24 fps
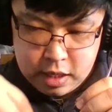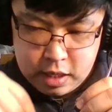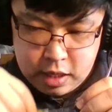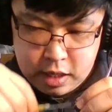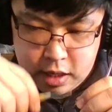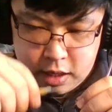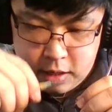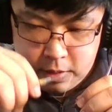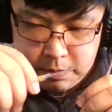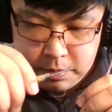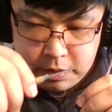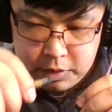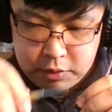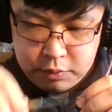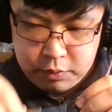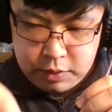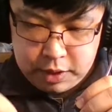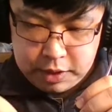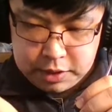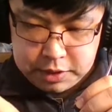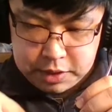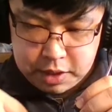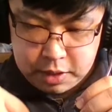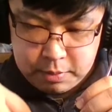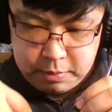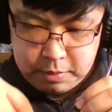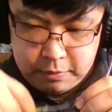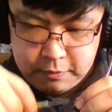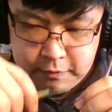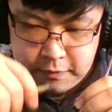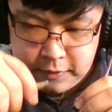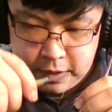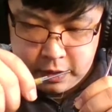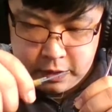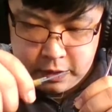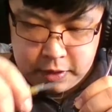and the wing is going to be
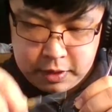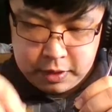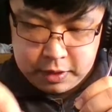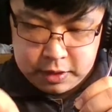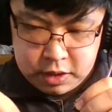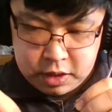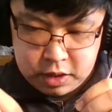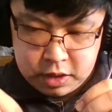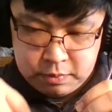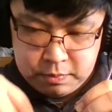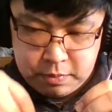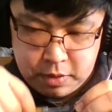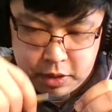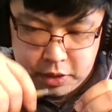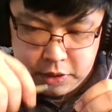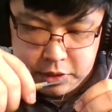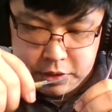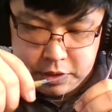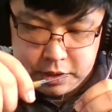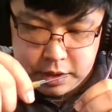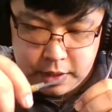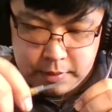fairly sparse.